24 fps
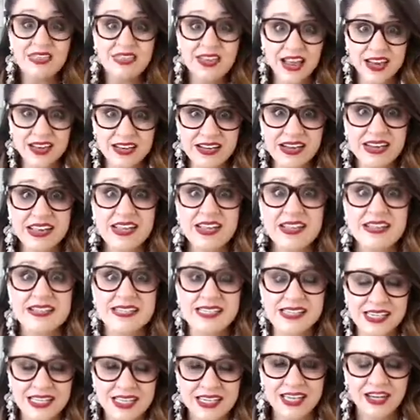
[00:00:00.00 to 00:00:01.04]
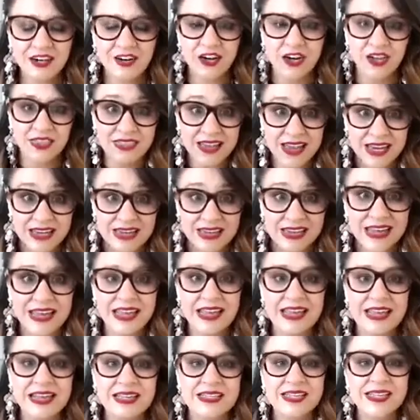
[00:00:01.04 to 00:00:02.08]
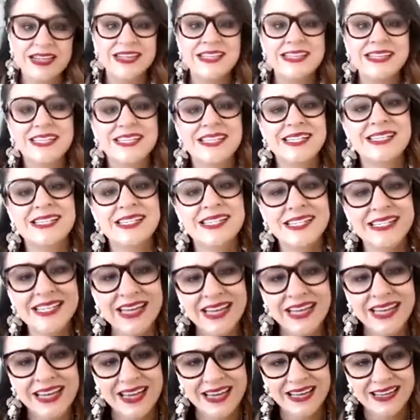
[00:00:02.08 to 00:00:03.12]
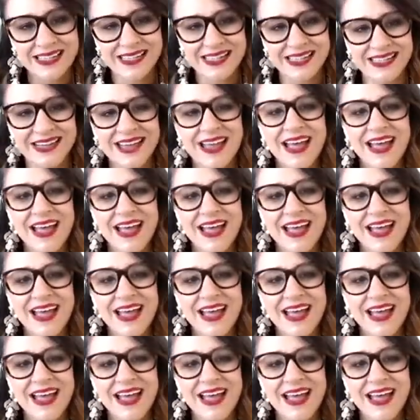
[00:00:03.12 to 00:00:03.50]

They need to hear it. They need to see it.